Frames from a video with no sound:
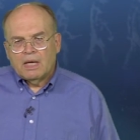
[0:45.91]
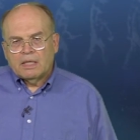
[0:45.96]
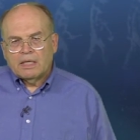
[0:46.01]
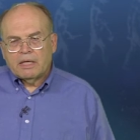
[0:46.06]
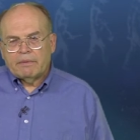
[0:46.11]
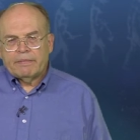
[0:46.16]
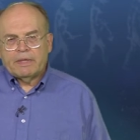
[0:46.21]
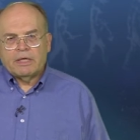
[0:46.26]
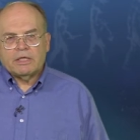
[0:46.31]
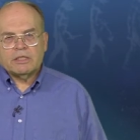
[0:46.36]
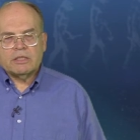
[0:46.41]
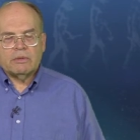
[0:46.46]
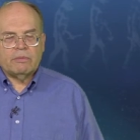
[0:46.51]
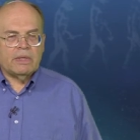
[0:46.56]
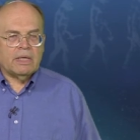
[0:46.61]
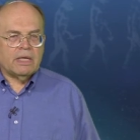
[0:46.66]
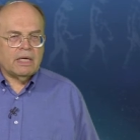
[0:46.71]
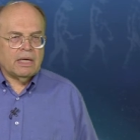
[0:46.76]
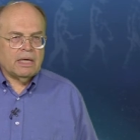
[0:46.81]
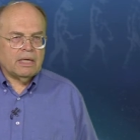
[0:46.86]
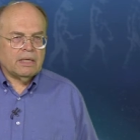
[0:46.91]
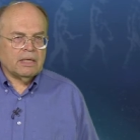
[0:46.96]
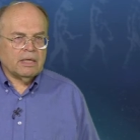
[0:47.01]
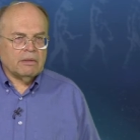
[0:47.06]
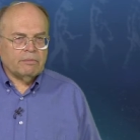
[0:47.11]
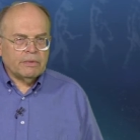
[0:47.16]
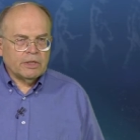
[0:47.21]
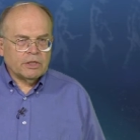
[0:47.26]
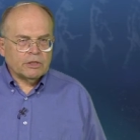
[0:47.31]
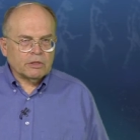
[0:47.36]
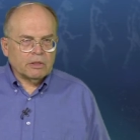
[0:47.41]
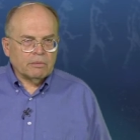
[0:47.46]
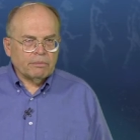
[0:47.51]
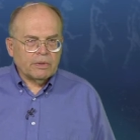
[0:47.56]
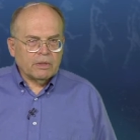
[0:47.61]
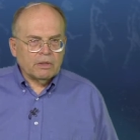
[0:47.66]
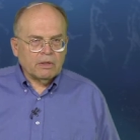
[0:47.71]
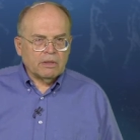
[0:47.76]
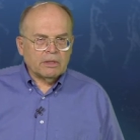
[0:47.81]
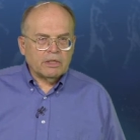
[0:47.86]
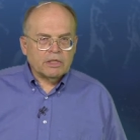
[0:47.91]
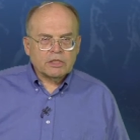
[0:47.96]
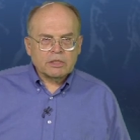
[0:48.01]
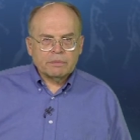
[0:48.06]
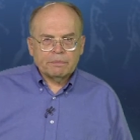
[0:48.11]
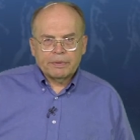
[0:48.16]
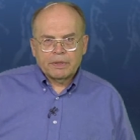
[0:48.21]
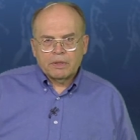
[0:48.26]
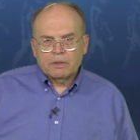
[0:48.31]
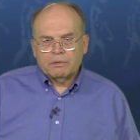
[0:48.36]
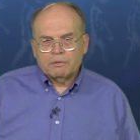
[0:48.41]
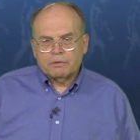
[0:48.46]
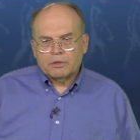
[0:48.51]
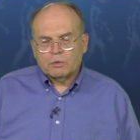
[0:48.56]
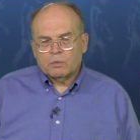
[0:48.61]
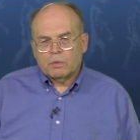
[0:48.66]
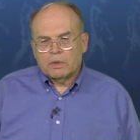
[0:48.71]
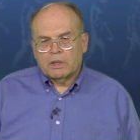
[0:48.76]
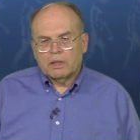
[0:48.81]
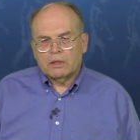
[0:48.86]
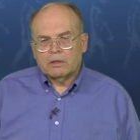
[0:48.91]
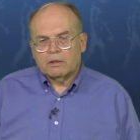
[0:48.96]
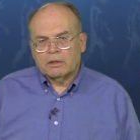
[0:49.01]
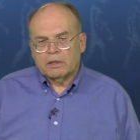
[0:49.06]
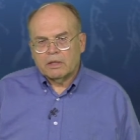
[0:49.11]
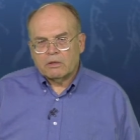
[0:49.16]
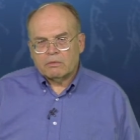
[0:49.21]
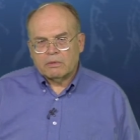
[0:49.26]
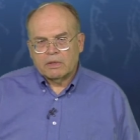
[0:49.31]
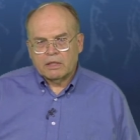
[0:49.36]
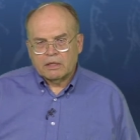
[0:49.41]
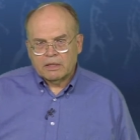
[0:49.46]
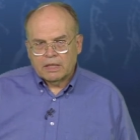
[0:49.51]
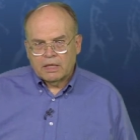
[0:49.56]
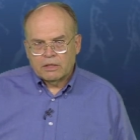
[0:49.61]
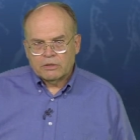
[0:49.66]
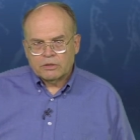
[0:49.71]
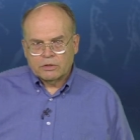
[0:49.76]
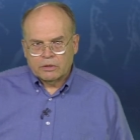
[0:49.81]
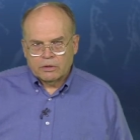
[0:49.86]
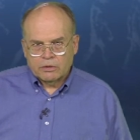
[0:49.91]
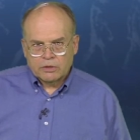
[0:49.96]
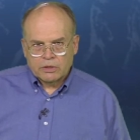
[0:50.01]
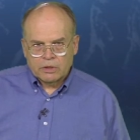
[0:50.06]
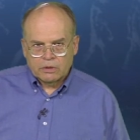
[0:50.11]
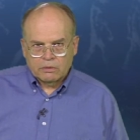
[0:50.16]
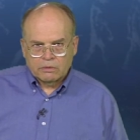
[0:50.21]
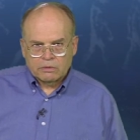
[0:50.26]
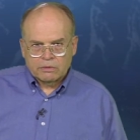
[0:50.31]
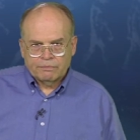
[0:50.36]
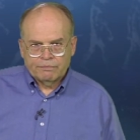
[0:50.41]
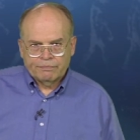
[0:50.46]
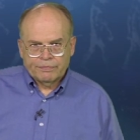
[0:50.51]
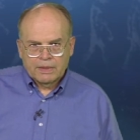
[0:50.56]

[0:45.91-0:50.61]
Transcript: That means that we cannot measure it beyond a supposed 103,000 years old.